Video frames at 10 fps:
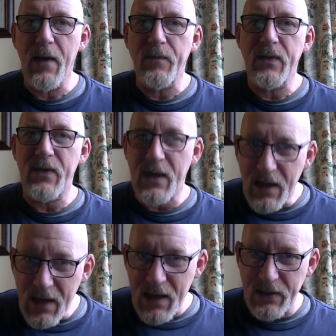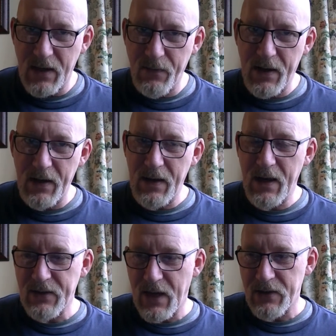The easy bit
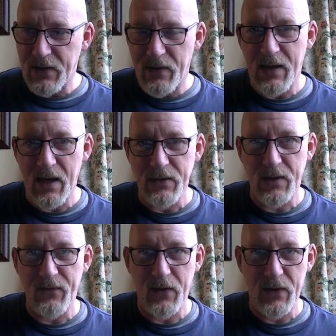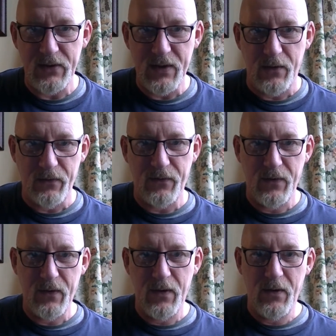is actually the interview itself,
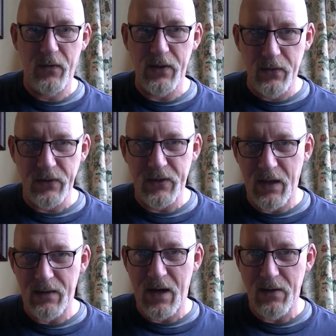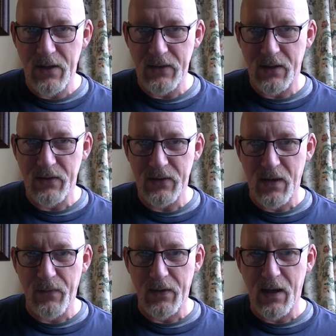when you're sitting there and listening to
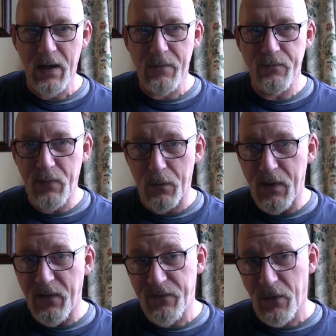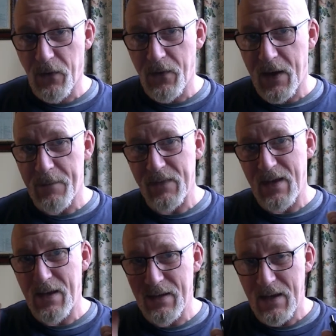somebody. But before that
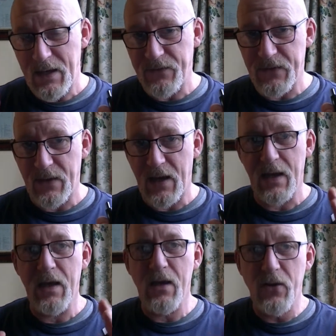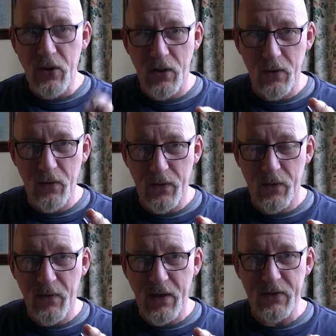and after that, you, the
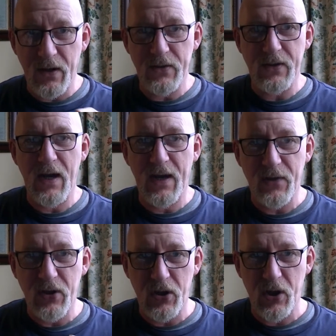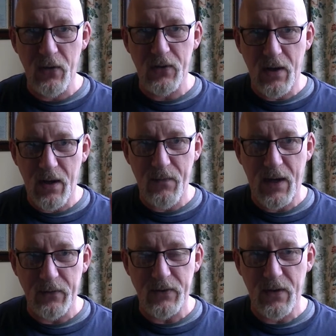researcher, have a huge
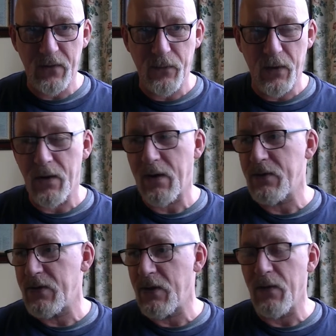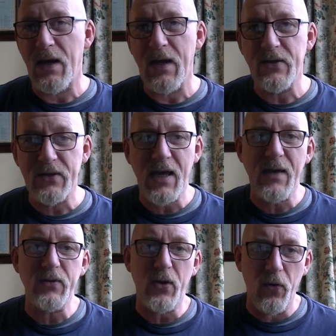amount of work to do, and it
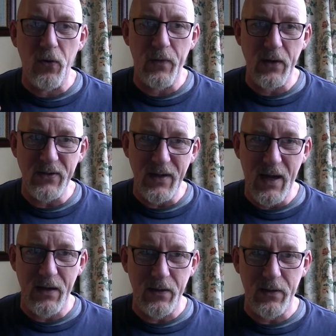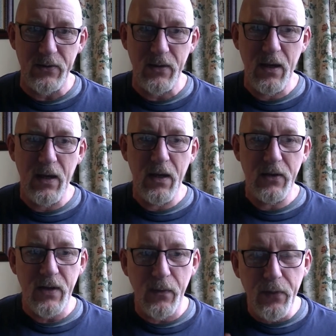seems almost endless.
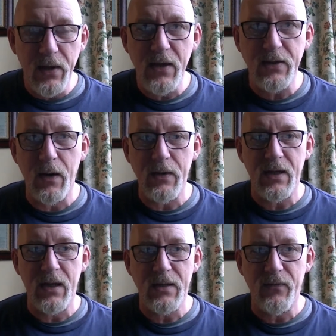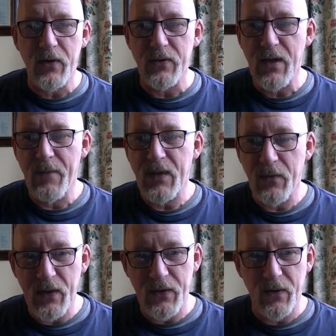So please go into interviews
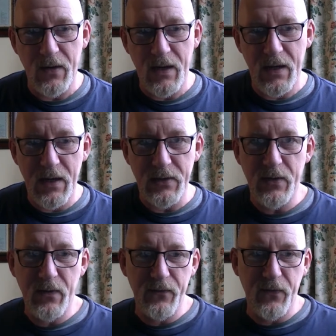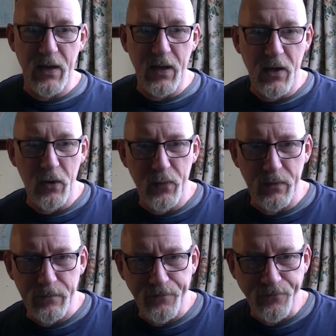with your eyes fully
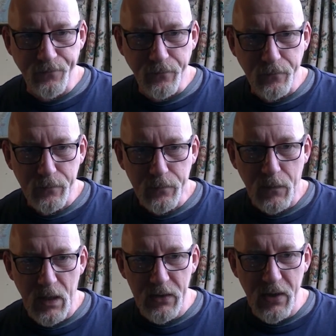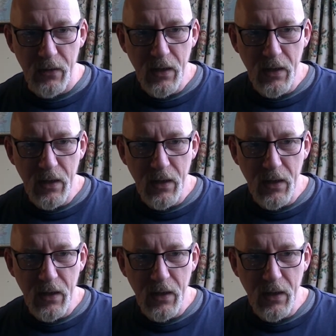open. So,